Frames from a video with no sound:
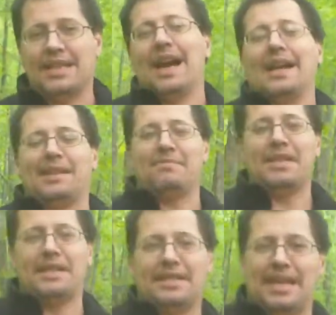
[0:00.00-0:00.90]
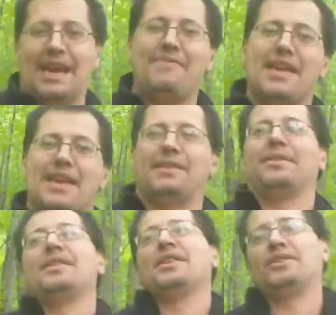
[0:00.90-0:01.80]
documents and
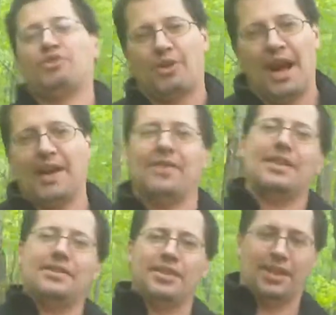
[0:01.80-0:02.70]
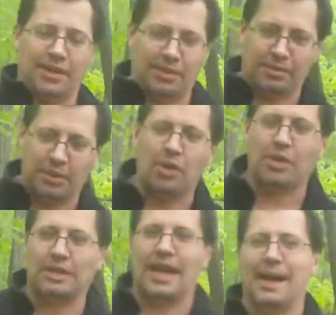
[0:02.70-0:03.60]
then drive into their
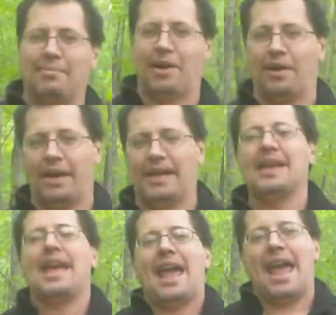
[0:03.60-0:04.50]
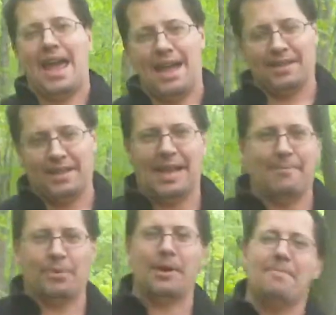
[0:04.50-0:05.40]
local library, hand the
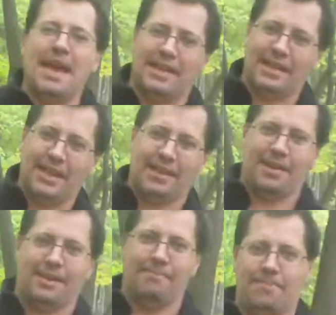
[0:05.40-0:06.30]
library, make the, uh,